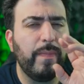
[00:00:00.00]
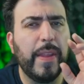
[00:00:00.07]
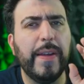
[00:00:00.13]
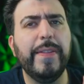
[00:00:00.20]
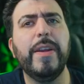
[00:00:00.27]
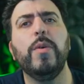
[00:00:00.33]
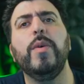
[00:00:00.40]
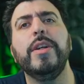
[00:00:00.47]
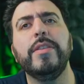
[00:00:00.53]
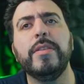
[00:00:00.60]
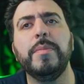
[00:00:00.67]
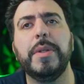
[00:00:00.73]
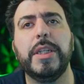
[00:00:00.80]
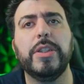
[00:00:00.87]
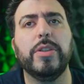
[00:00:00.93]
there was
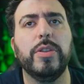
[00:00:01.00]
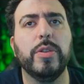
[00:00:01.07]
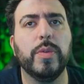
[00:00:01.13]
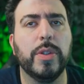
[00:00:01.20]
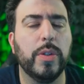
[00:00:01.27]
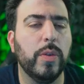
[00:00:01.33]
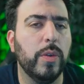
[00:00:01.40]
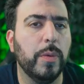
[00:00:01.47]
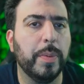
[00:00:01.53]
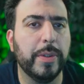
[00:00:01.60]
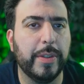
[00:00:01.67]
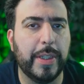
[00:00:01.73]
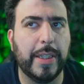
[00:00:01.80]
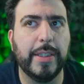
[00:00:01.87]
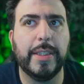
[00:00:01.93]
some issues when Google
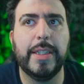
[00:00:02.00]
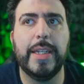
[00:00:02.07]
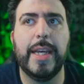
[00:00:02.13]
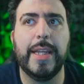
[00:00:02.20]
presented it,